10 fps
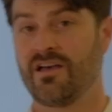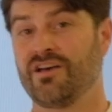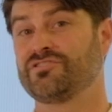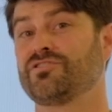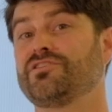
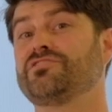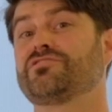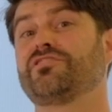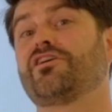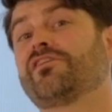So these are
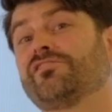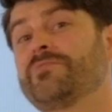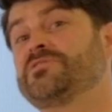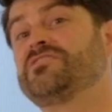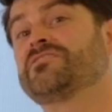the
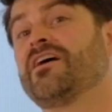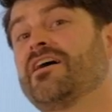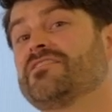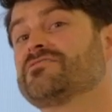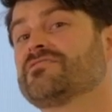narcolepsy
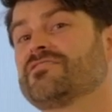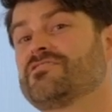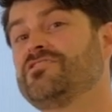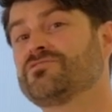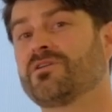slides.
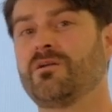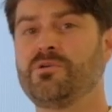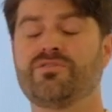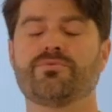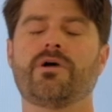These are going to
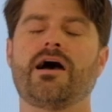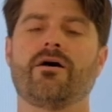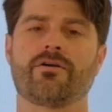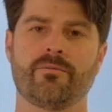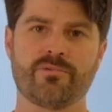be
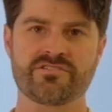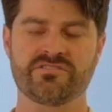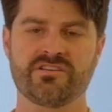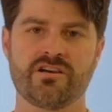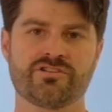throughout our
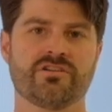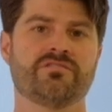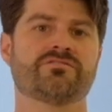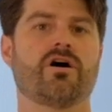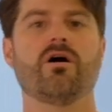
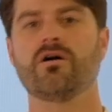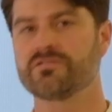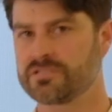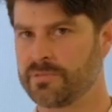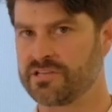presentations all
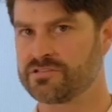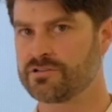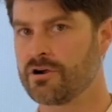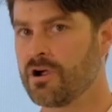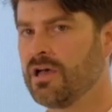
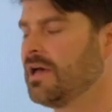semester.